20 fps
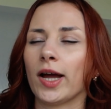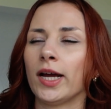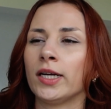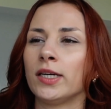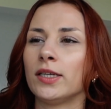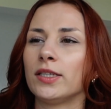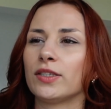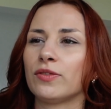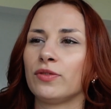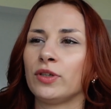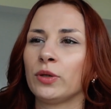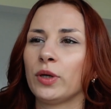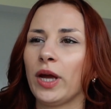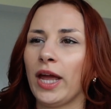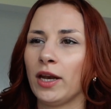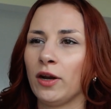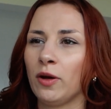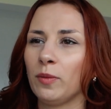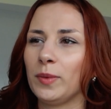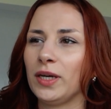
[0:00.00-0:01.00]
And if you
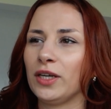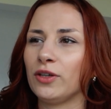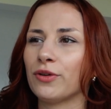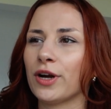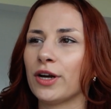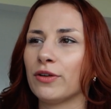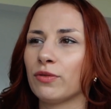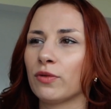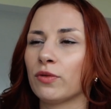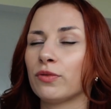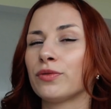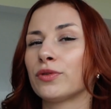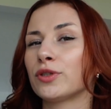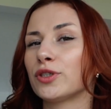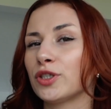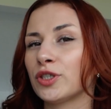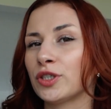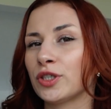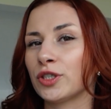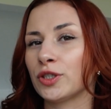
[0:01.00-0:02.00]
cannot be grateful
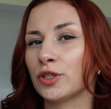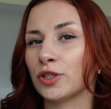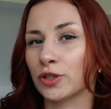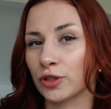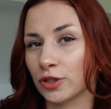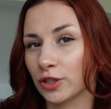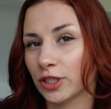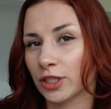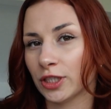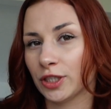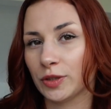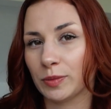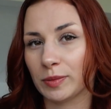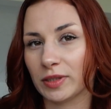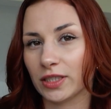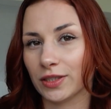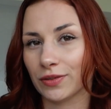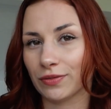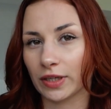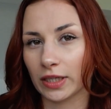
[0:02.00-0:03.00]
for certain
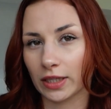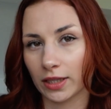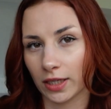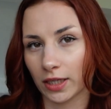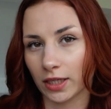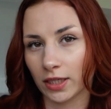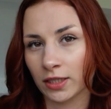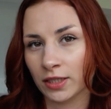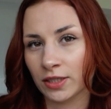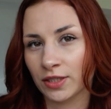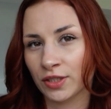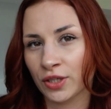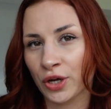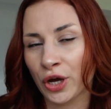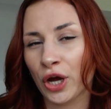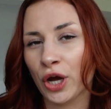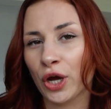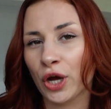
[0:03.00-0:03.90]
specific things,